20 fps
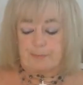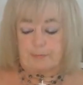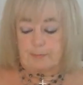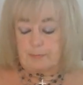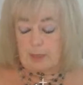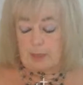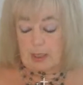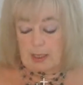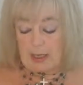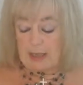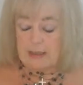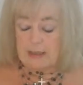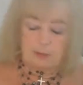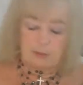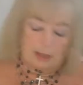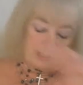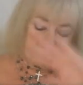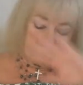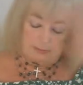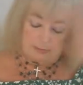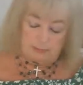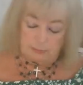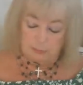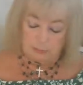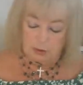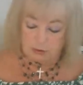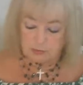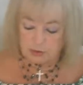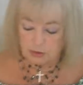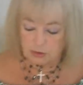But anyway,
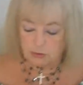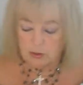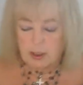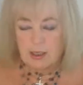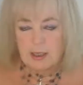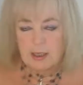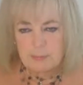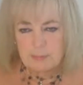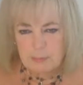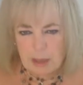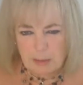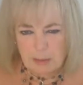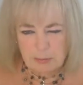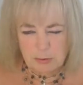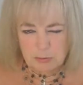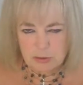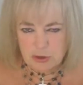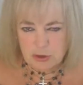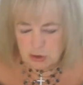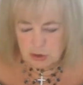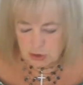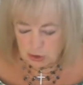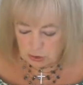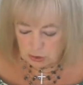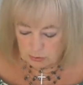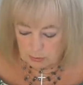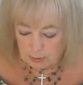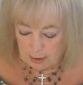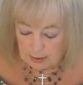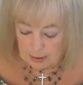we'll talk. Maybe we should
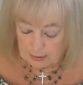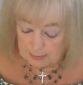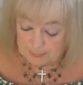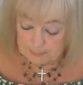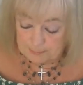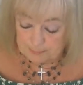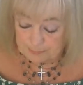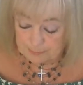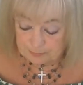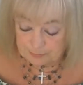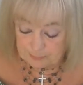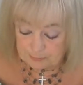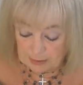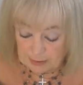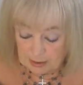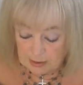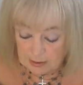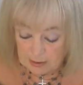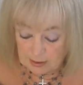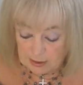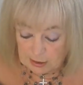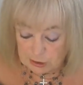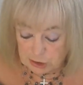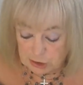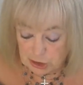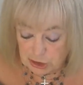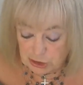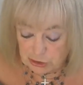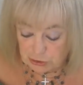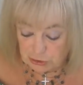do a
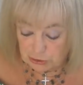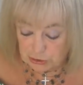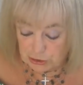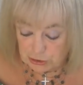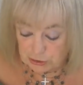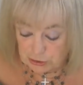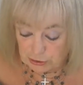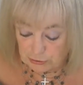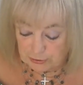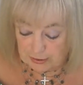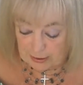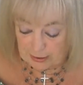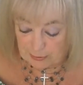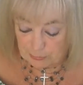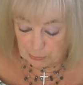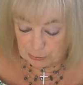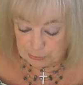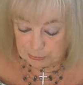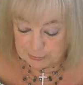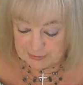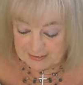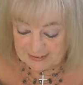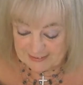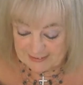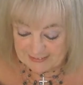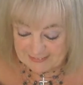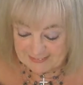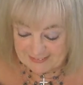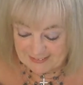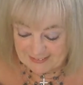discussion on that one
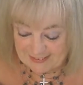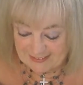day.